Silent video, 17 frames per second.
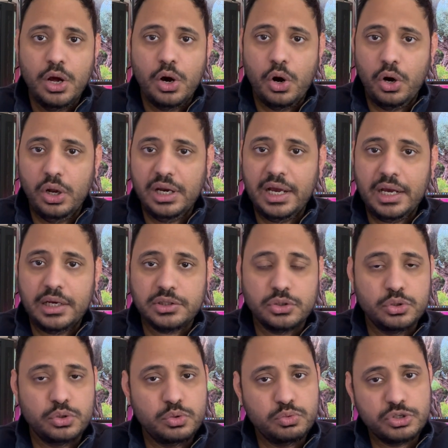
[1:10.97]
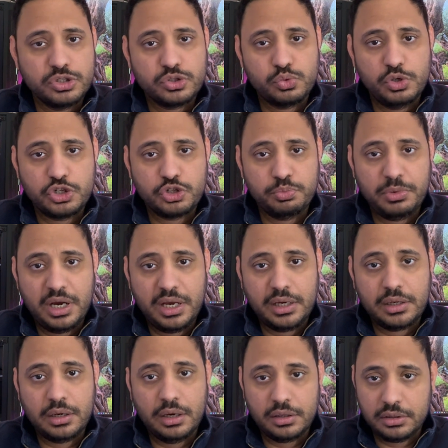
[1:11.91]
All I had to do was switch my
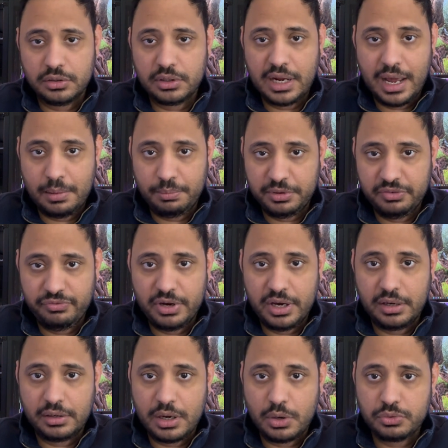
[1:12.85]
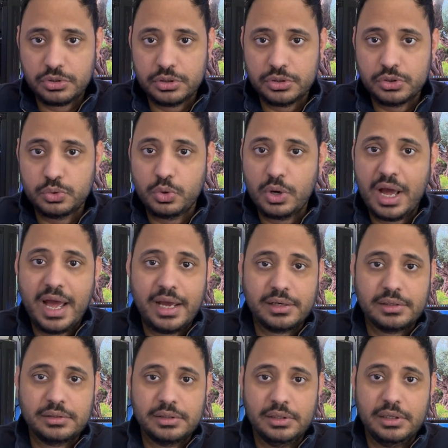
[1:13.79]
current AmpliFi router to
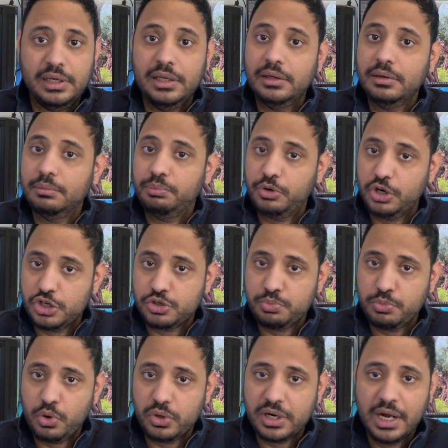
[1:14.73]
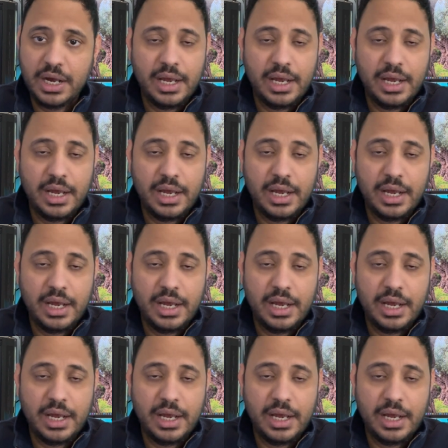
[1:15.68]
act in bridge mode.